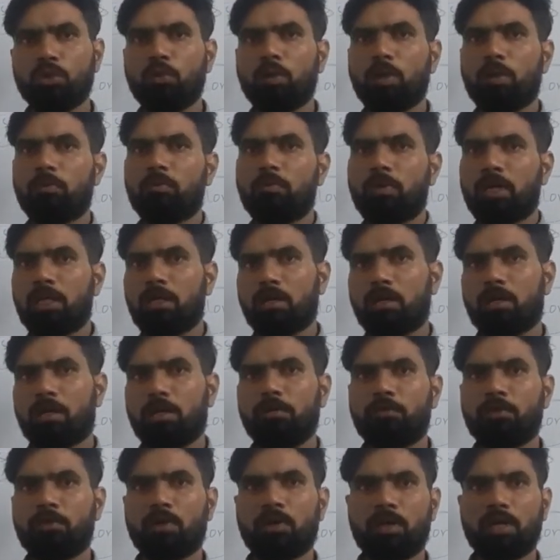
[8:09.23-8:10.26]
will
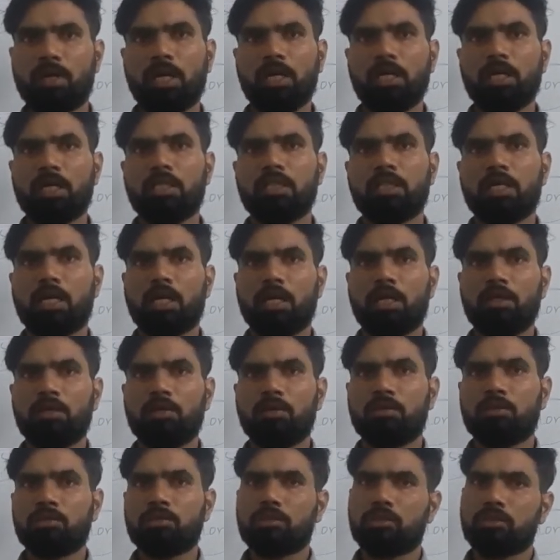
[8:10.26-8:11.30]
if you are taking the running
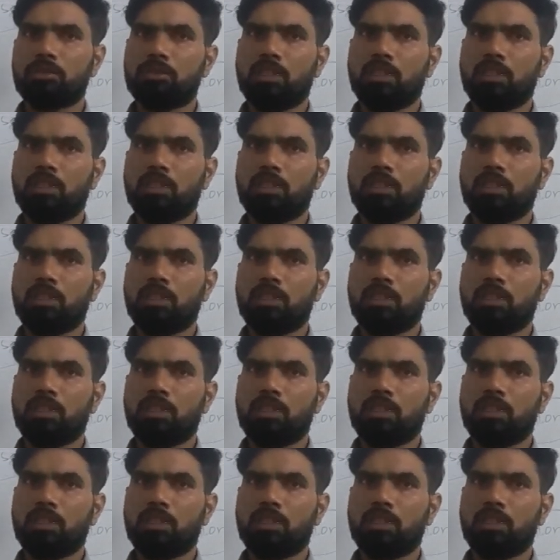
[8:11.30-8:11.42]
notes,